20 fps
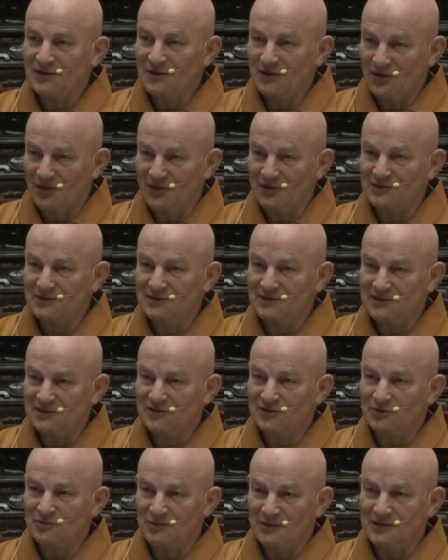All
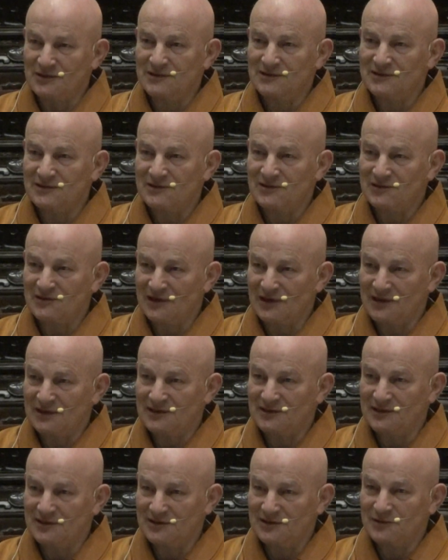these qualities are
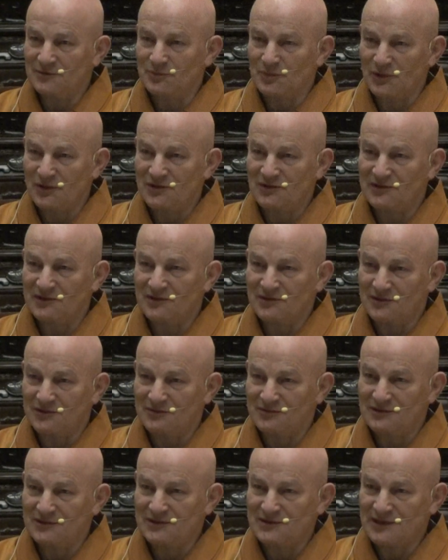in the process of
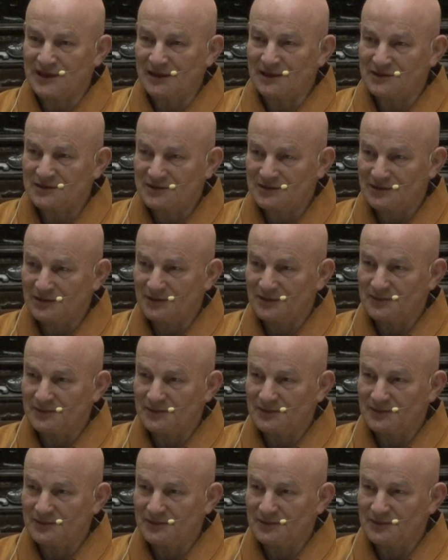the change.